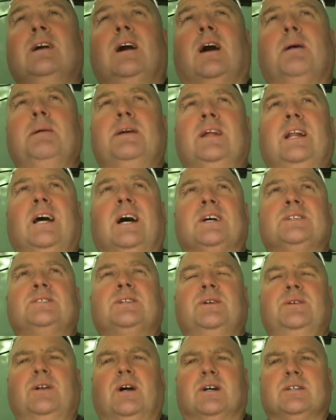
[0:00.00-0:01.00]
I mean the last
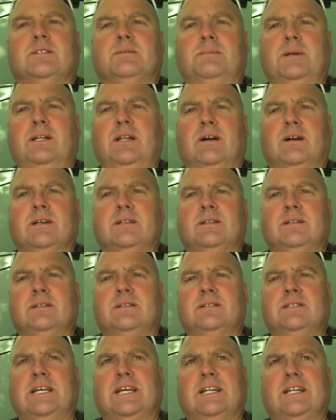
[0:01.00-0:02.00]
2 nights have been like
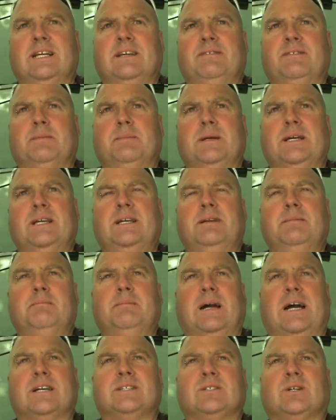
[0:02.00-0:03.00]
deadly for me.
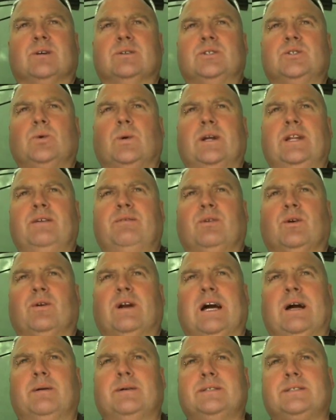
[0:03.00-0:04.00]
Matt's gone 24
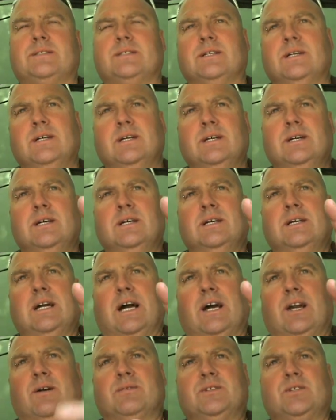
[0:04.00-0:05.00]
hours
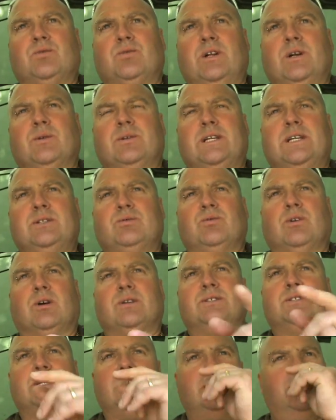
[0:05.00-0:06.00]
and I've just reeled these
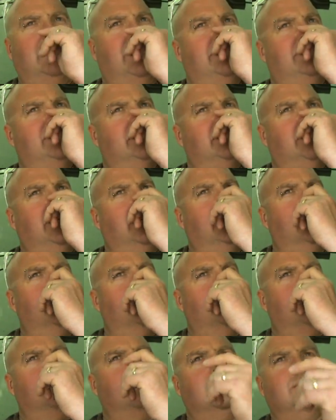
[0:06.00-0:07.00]
rods in, and
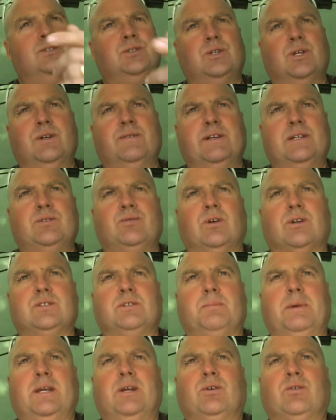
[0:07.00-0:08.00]
2 of these rods
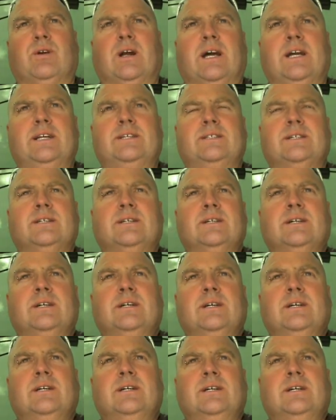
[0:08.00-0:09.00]
have been great.
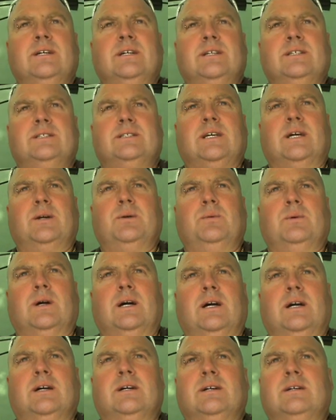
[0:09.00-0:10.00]

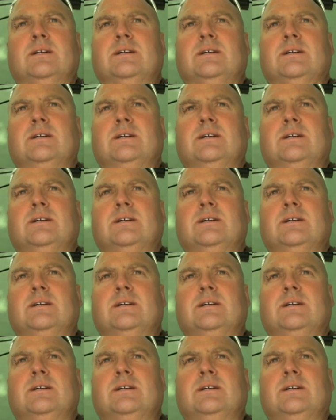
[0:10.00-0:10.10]
So